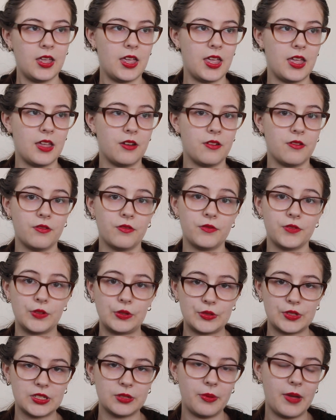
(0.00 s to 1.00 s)
in
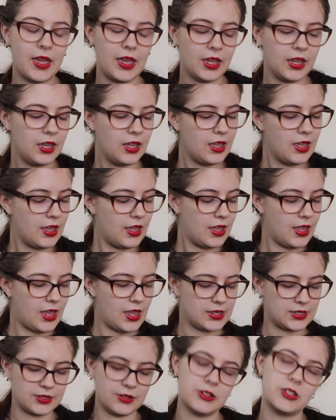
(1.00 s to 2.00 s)
full swing.
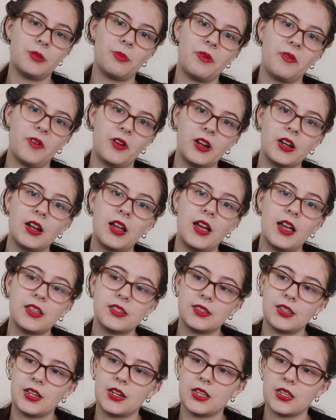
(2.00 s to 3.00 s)
It's going to be very
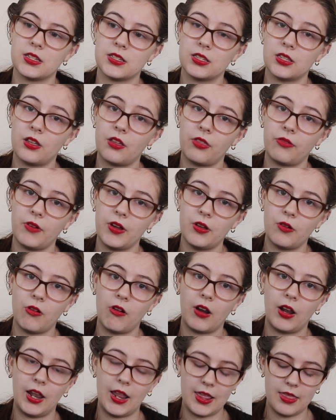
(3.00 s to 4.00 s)
nice. It is a
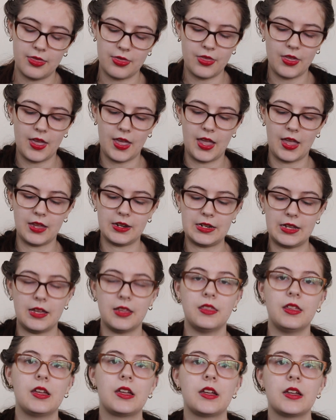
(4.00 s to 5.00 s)
3/4 length and I
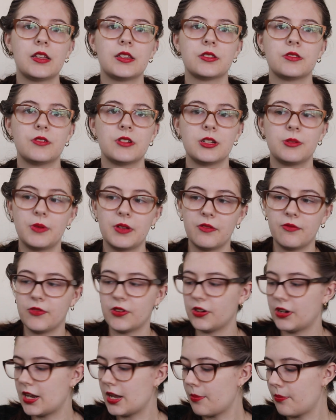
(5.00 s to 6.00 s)
think it's going to be
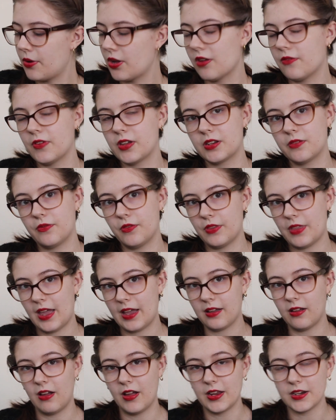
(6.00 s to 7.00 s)
very perfect for
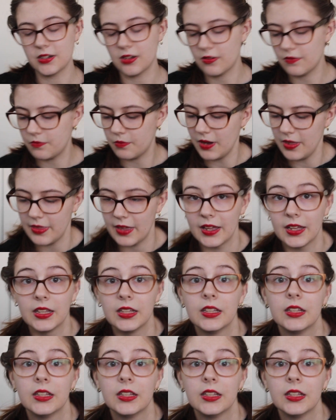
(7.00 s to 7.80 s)
that kind of weather.